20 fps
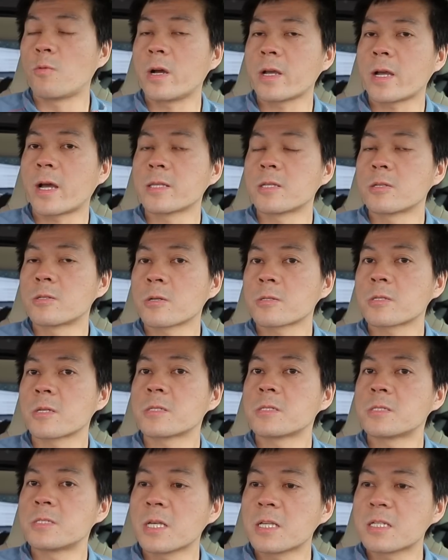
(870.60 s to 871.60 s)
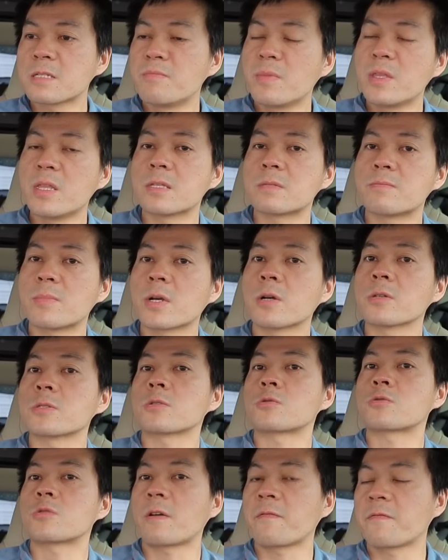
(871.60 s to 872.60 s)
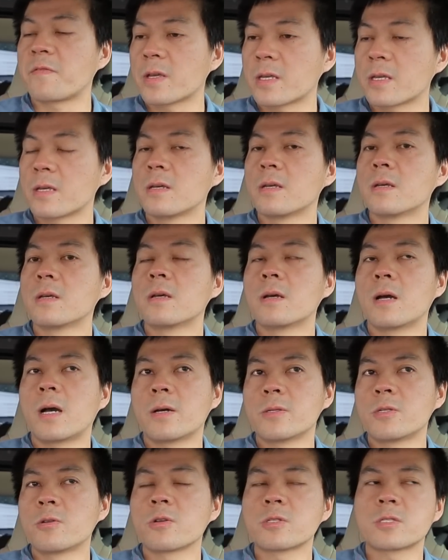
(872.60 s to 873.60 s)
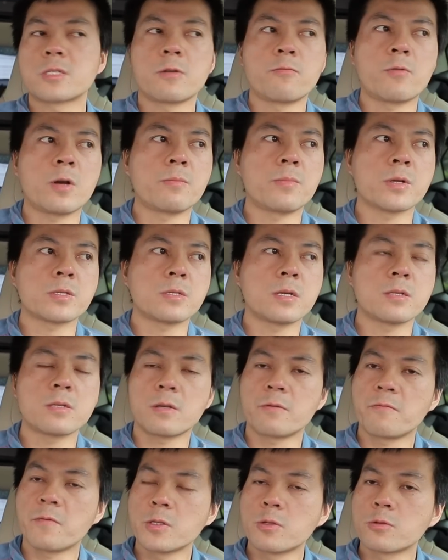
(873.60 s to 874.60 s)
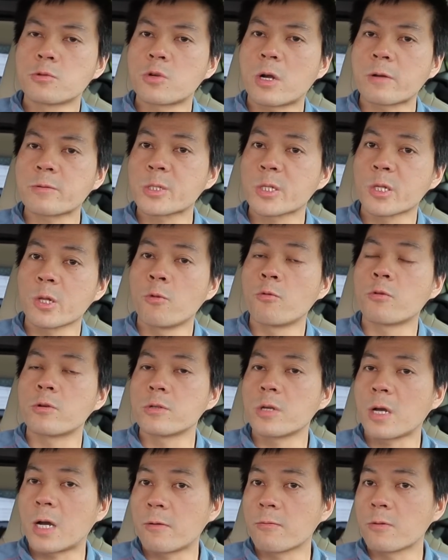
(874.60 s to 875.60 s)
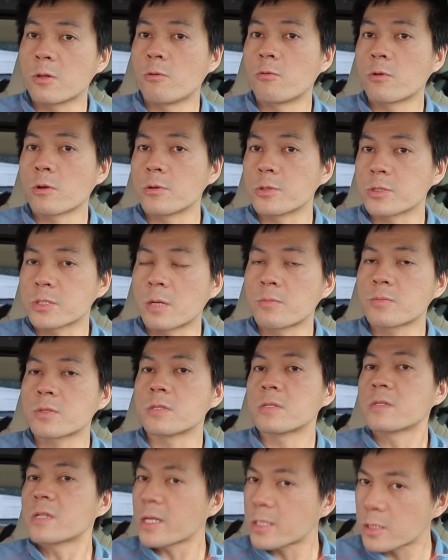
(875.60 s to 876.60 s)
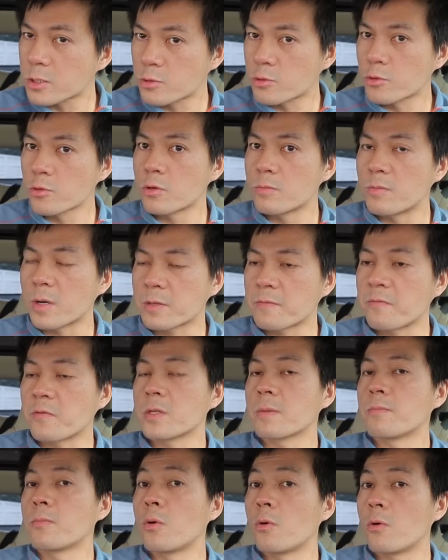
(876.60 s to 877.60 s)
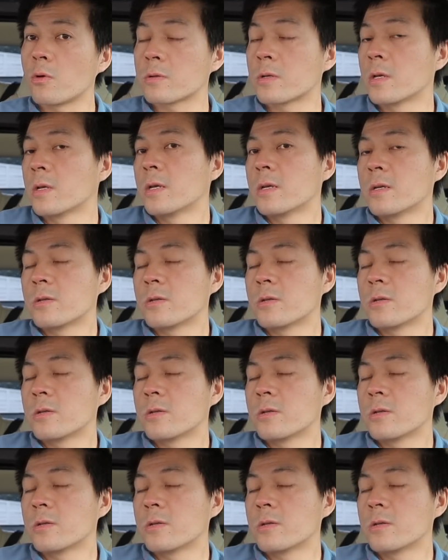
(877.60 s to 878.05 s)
why I deducted 6 minutes because of traffic. And you could say, well, but then when you drive slower, you have a lower consumption. That's true, but for the Porsche,